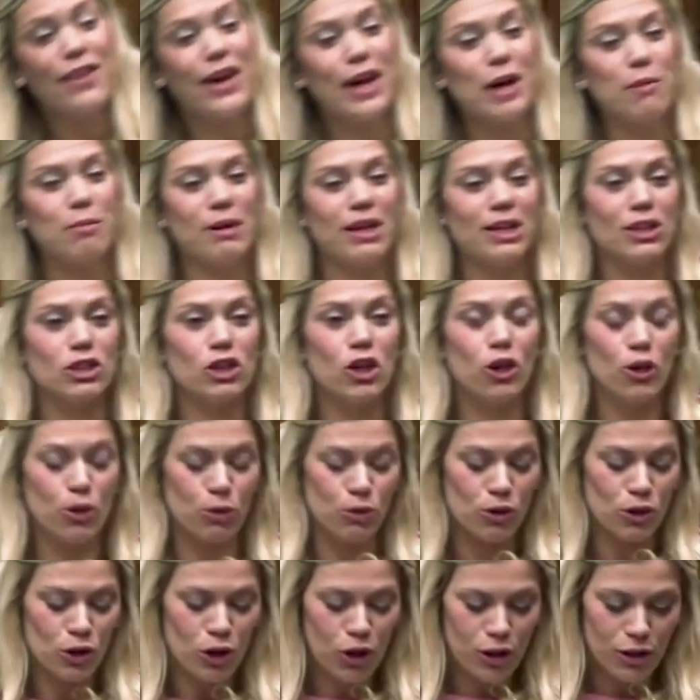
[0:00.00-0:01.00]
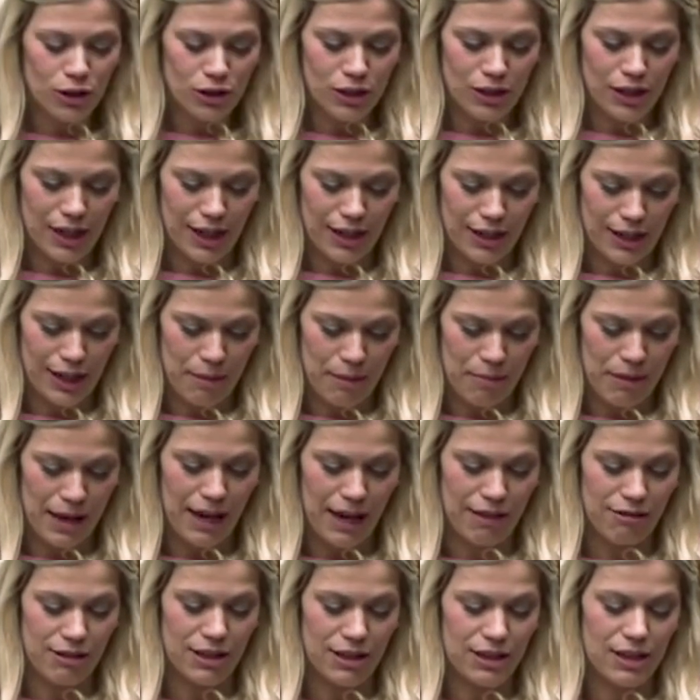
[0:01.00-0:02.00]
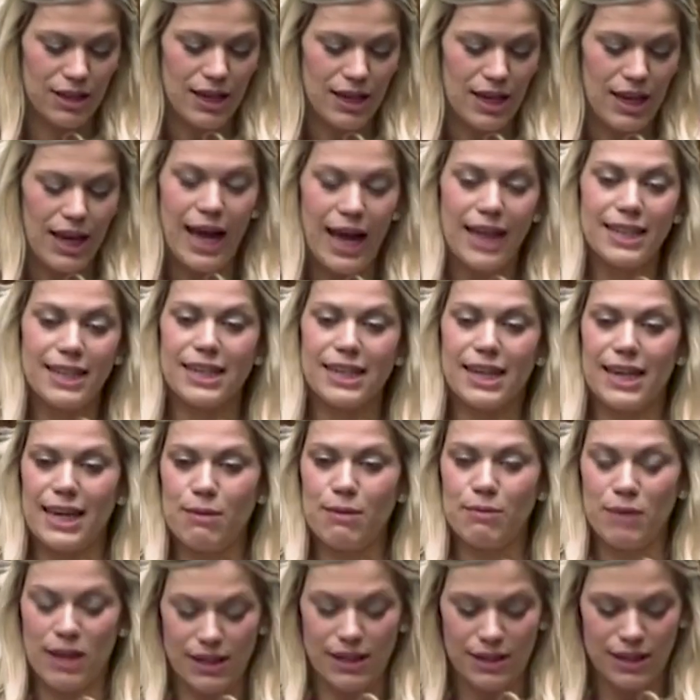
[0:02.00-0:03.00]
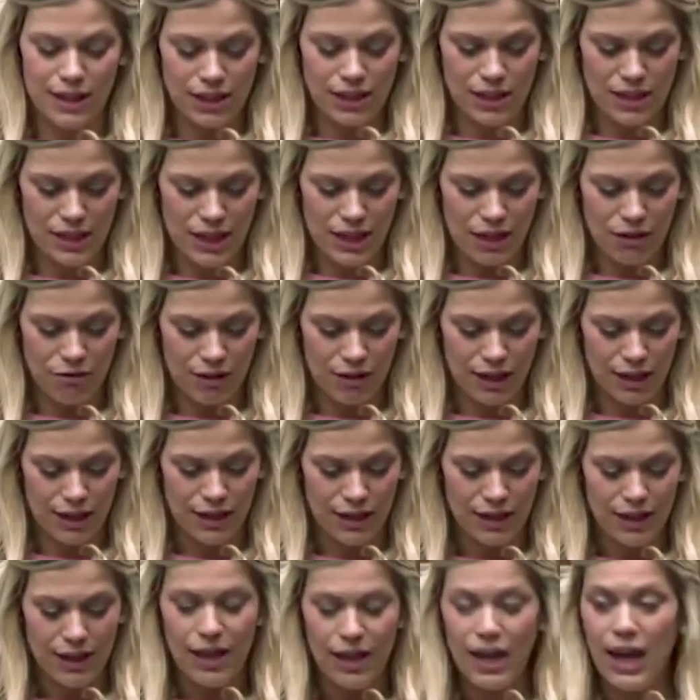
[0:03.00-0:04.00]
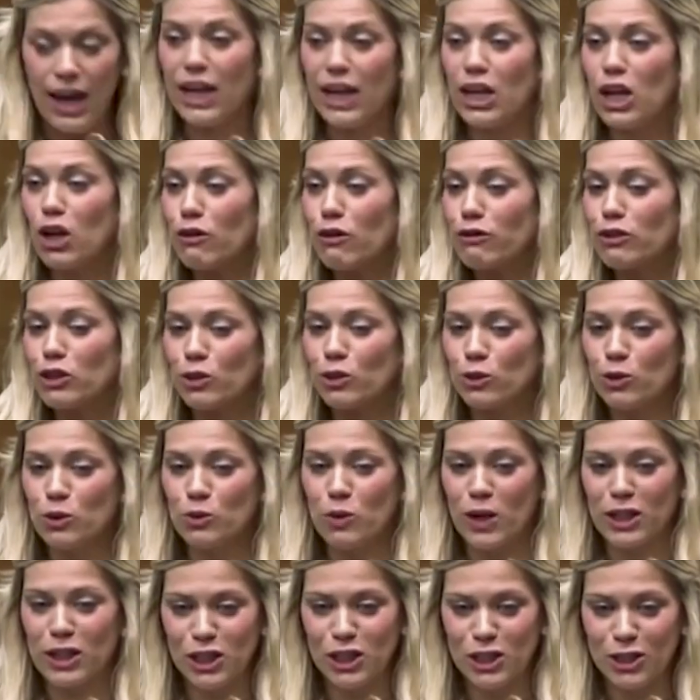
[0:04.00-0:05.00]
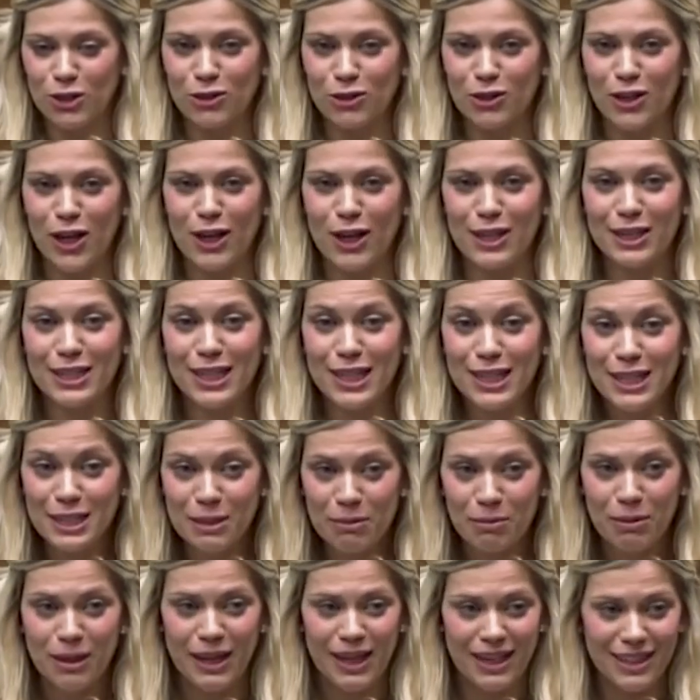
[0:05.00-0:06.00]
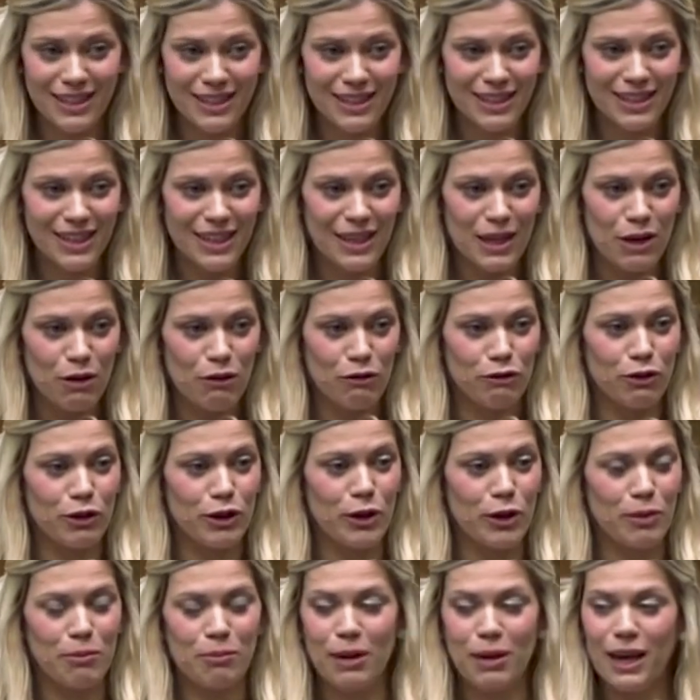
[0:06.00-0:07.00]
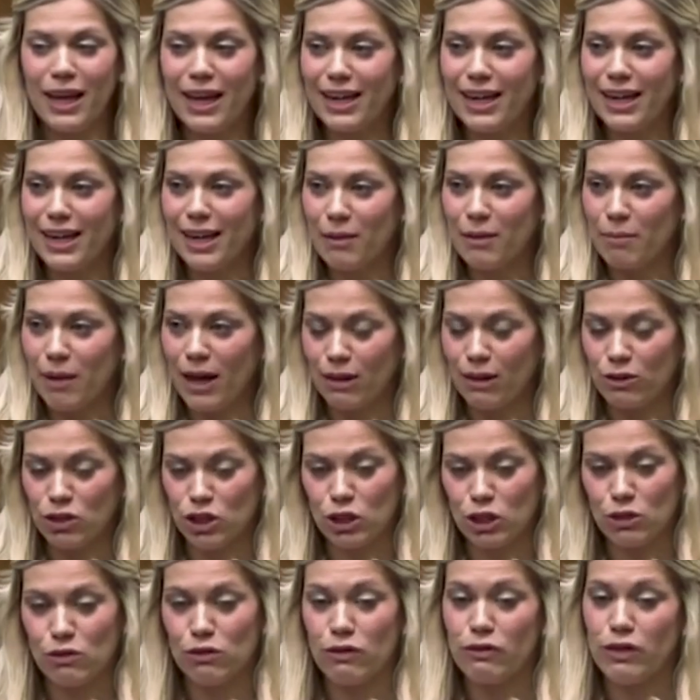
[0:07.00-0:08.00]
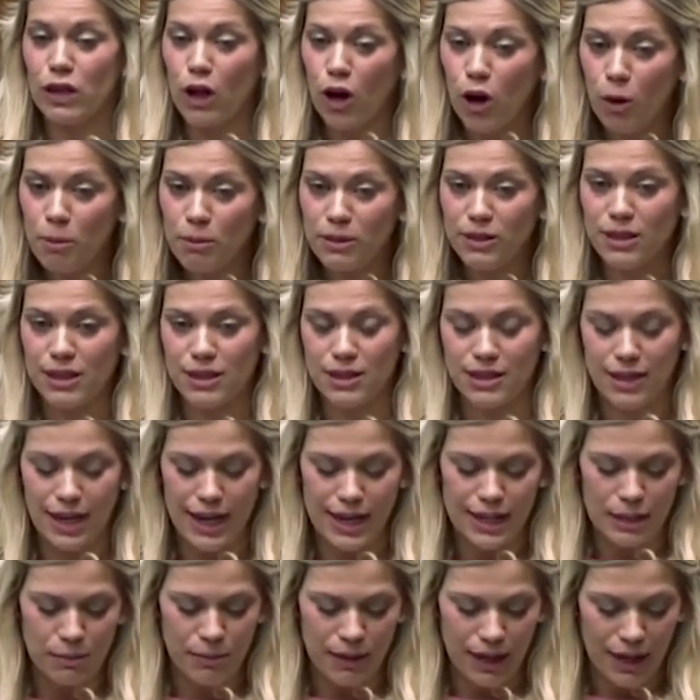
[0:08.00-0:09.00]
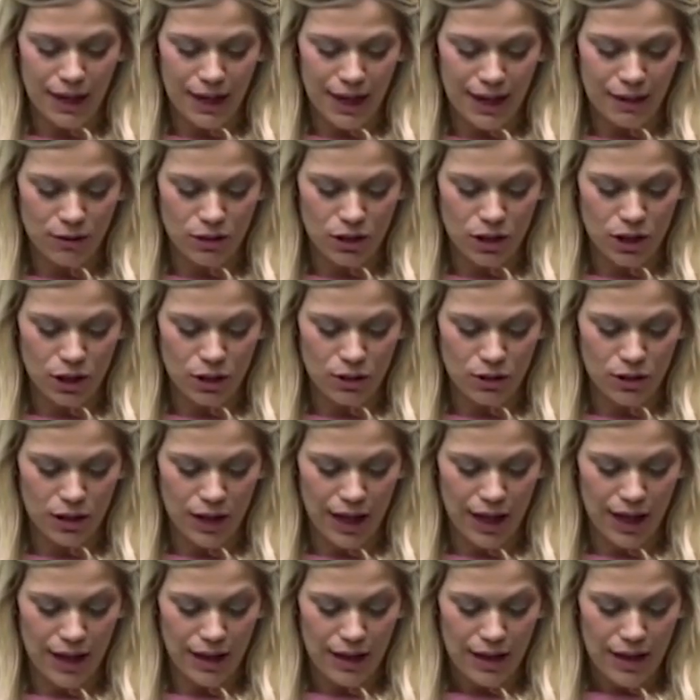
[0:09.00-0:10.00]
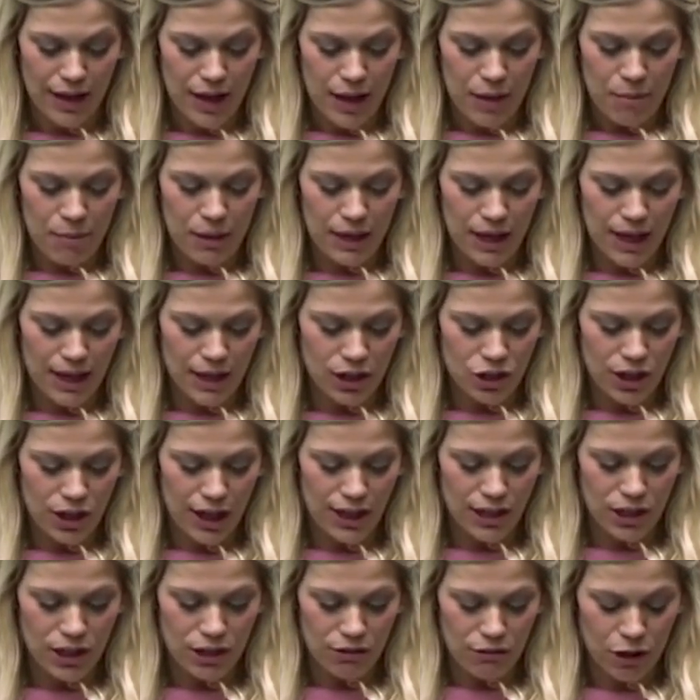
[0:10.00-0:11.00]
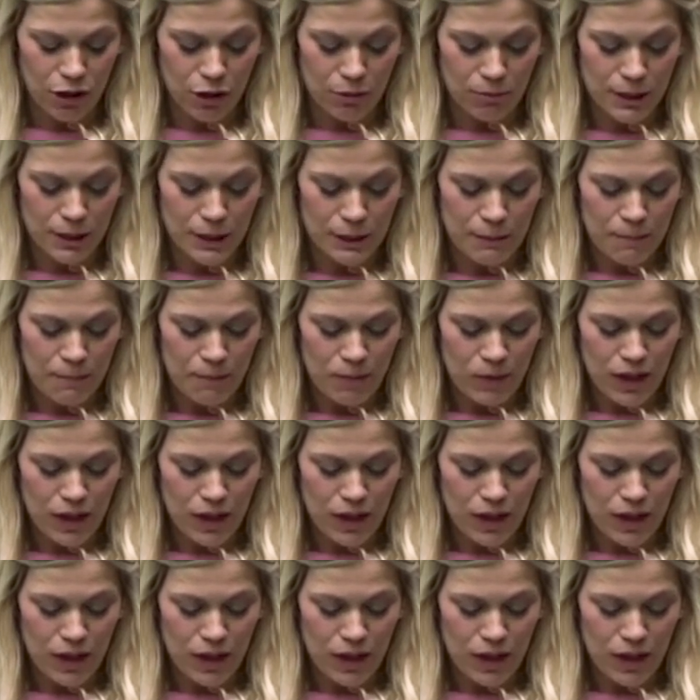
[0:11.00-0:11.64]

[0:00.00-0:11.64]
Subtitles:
they are being told not to tell their parents and to keep this a secret. I know of schools where children are disciplined for complaining about children of the opposite sex being allowed to use their PE changing rooms.